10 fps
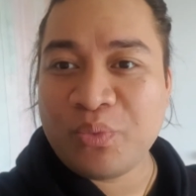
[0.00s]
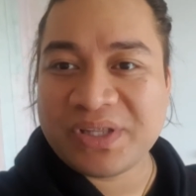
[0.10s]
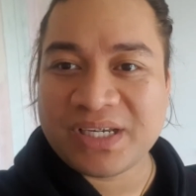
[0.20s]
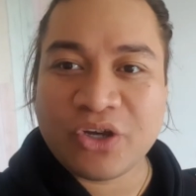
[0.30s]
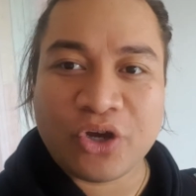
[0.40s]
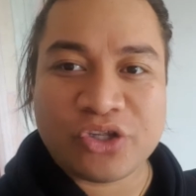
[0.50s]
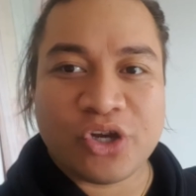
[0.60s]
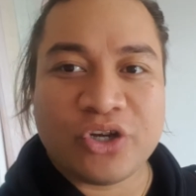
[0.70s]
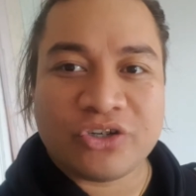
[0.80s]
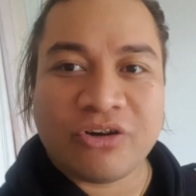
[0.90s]
We didn't go to
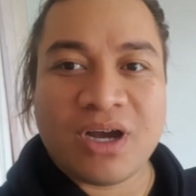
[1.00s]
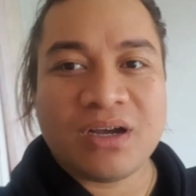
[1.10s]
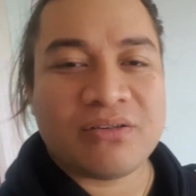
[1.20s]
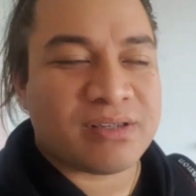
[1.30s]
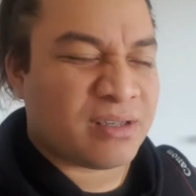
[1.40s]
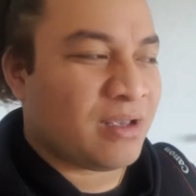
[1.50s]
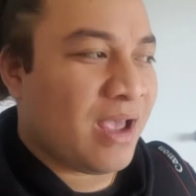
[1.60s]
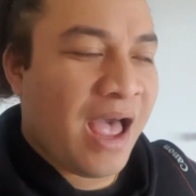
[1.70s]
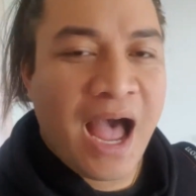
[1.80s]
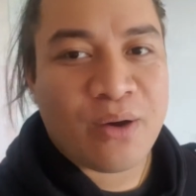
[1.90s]
Otorohanga because
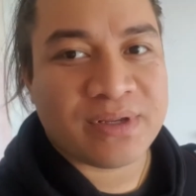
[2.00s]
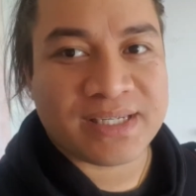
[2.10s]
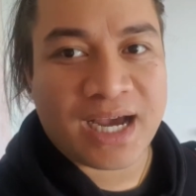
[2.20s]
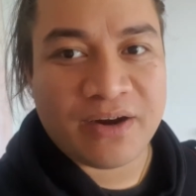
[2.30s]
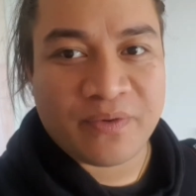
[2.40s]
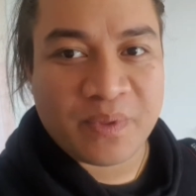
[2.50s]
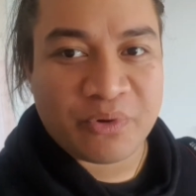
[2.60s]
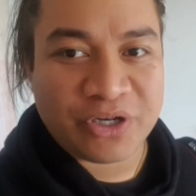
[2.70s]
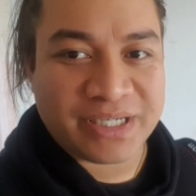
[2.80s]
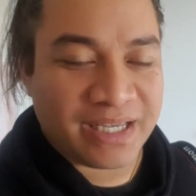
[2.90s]
I was tired from the
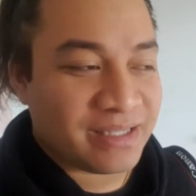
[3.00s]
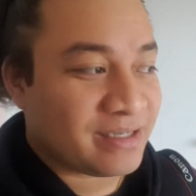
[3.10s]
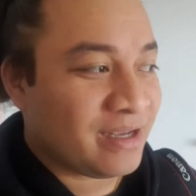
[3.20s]
protest.